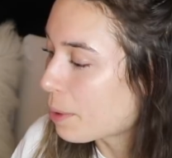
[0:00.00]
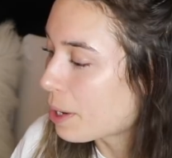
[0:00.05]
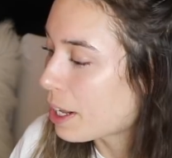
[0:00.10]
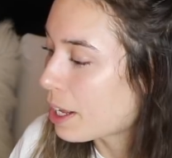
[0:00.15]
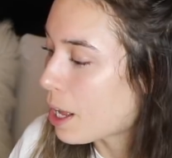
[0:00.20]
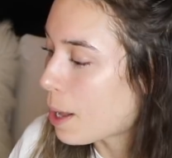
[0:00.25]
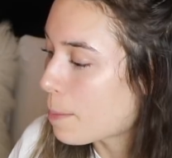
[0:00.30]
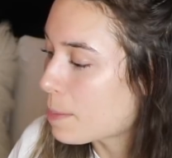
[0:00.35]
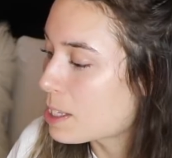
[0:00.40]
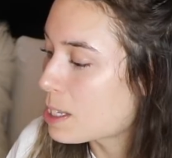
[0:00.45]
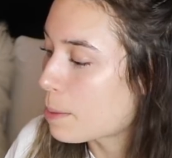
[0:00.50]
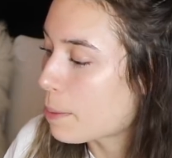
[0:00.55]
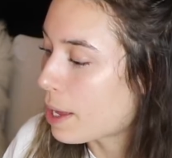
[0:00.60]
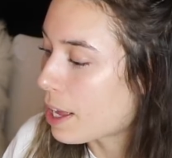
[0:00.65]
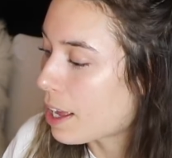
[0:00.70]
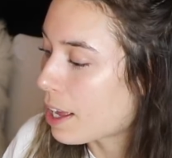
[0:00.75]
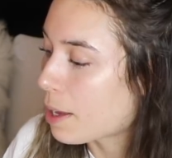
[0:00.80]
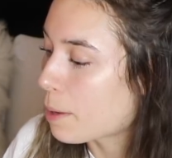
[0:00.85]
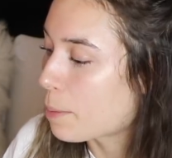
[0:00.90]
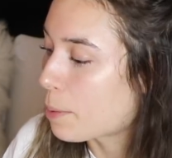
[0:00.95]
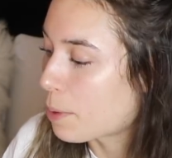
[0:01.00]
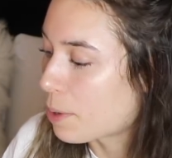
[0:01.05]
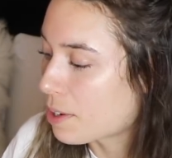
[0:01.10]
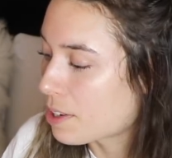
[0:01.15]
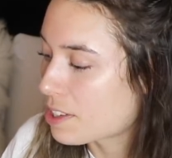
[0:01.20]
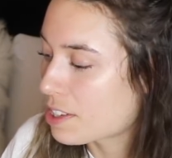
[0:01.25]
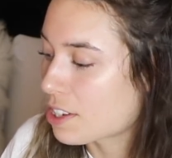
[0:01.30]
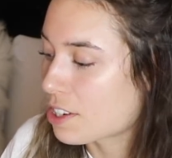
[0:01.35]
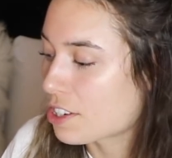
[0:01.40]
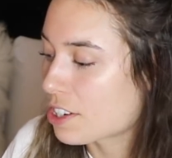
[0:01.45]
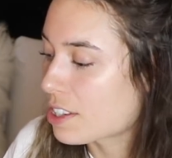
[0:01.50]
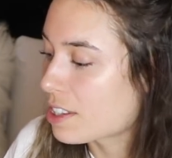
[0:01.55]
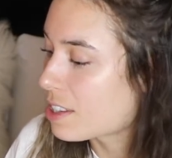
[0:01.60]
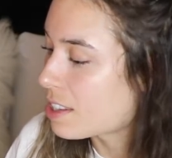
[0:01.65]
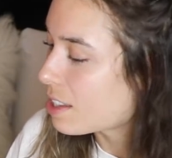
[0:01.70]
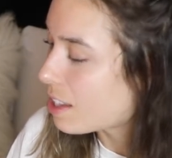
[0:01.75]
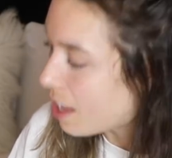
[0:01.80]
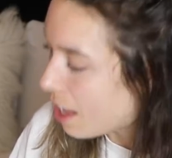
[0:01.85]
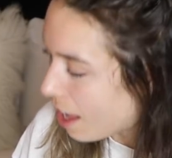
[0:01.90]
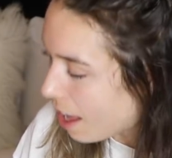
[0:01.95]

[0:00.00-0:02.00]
when it comes to making important decisions.